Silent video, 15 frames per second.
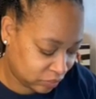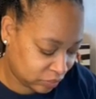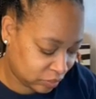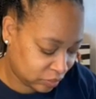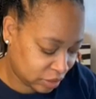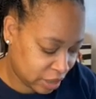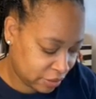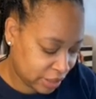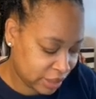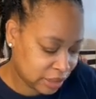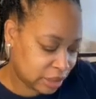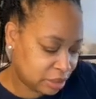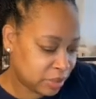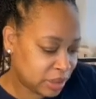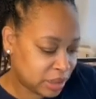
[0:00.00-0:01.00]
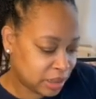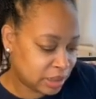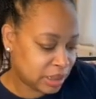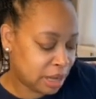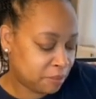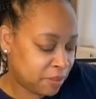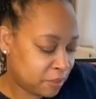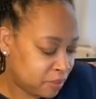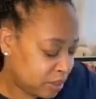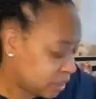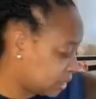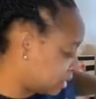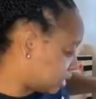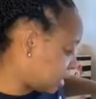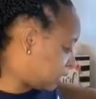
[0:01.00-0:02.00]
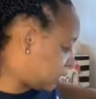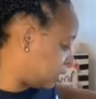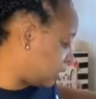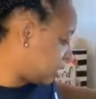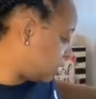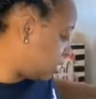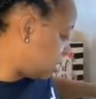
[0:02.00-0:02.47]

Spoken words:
All right, so let me just stop it, because I did,